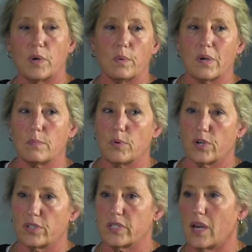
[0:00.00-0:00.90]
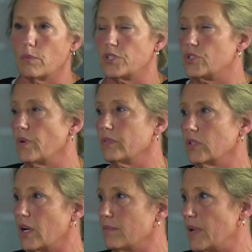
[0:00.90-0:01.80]
where we're a border town, we do have a
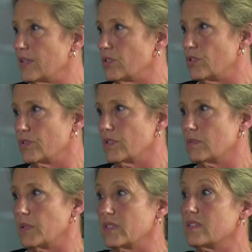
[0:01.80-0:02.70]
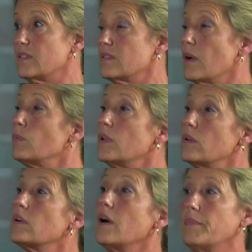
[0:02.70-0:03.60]
lot of Massachusetts businesses that
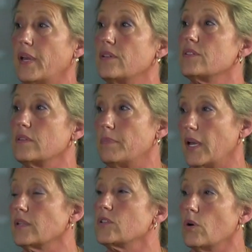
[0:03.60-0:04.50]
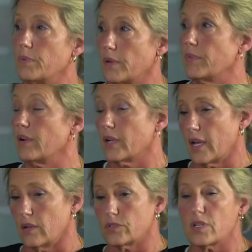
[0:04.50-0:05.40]
will come into the bank to open up their
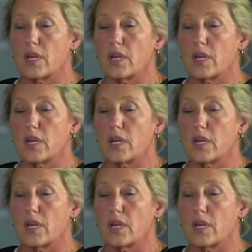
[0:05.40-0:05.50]
accounts.